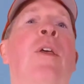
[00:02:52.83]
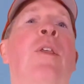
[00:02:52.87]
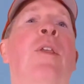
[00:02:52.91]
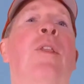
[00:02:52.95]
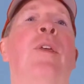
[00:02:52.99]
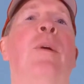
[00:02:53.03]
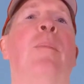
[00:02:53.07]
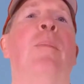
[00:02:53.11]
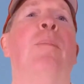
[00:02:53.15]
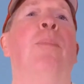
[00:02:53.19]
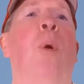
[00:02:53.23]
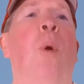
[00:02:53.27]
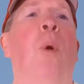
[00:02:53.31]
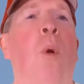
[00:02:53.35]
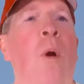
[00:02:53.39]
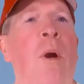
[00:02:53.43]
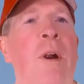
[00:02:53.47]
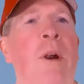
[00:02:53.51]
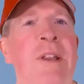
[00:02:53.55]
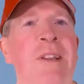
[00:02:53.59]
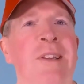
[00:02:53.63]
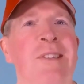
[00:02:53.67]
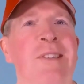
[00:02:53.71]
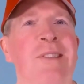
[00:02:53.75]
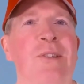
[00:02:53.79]
The port
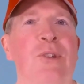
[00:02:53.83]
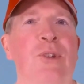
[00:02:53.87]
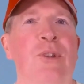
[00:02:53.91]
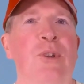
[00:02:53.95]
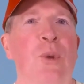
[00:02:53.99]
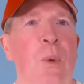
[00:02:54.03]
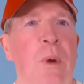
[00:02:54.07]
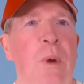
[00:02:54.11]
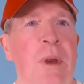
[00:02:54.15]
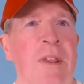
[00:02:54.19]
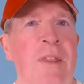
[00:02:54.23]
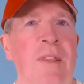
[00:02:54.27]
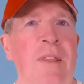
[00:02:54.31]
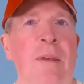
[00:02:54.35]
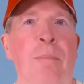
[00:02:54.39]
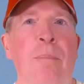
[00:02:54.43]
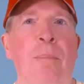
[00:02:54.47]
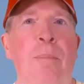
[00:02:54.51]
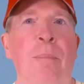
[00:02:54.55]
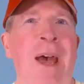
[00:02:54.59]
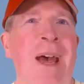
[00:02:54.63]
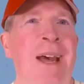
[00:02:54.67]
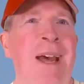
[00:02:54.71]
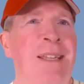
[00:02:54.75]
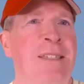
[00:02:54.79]
is doing the
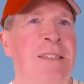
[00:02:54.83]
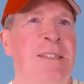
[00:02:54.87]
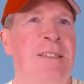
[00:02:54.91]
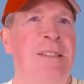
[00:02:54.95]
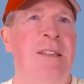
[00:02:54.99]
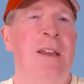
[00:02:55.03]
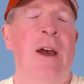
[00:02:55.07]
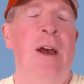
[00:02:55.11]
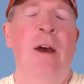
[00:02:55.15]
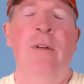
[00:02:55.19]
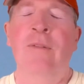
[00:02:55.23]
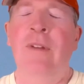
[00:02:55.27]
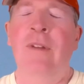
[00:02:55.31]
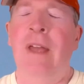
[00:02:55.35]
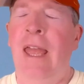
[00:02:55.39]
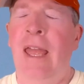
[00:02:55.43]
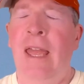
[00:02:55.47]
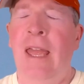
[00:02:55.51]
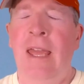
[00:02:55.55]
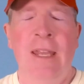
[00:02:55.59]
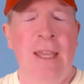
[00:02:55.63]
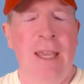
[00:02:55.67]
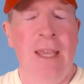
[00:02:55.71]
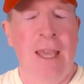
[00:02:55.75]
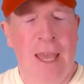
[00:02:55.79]
best of
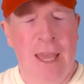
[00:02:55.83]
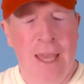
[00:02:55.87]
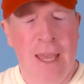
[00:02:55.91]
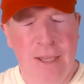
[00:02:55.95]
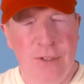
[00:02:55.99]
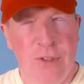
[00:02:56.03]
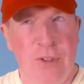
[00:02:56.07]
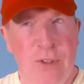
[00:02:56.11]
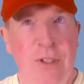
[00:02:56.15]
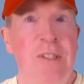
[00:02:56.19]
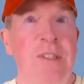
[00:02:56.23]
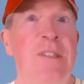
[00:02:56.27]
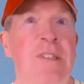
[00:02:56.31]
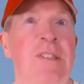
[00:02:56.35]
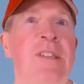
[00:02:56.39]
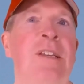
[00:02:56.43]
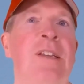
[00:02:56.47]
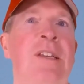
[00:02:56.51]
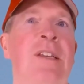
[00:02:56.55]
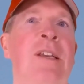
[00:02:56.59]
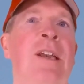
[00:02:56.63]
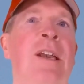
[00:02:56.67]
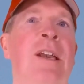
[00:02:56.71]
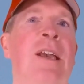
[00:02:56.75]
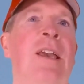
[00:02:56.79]
any
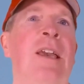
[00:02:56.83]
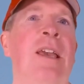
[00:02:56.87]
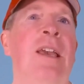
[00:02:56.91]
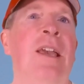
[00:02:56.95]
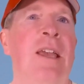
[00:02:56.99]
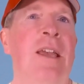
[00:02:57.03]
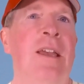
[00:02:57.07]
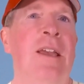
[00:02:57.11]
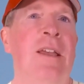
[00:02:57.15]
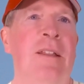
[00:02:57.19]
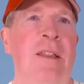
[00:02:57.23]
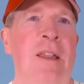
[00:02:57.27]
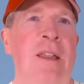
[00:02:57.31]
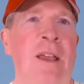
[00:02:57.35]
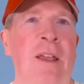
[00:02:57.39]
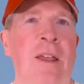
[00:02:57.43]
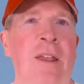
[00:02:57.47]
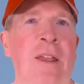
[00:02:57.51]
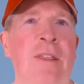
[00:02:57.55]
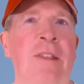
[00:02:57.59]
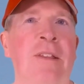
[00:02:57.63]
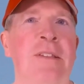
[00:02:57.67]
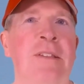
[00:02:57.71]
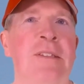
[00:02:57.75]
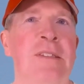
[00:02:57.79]
agency in
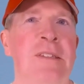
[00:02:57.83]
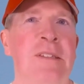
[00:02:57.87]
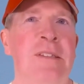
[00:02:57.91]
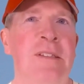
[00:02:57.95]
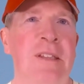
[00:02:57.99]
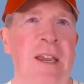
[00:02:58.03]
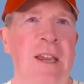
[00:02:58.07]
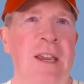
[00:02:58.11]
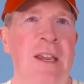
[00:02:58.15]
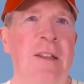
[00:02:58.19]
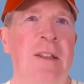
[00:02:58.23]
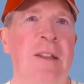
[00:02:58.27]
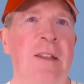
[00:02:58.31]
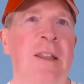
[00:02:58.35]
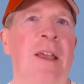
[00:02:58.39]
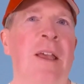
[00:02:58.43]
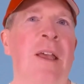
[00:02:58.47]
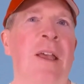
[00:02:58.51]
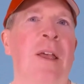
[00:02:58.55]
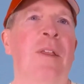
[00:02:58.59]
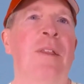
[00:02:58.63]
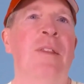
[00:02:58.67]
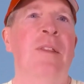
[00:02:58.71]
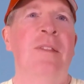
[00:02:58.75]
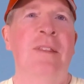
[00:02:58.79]
the state.
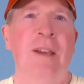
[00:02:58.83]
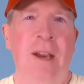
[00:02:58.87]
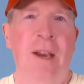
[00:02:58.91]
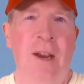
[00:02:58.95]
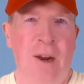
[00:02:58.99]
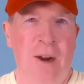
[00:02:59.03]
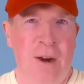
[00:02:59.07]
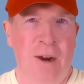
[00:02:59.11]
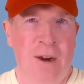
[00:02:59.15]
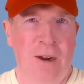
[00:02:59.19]
There.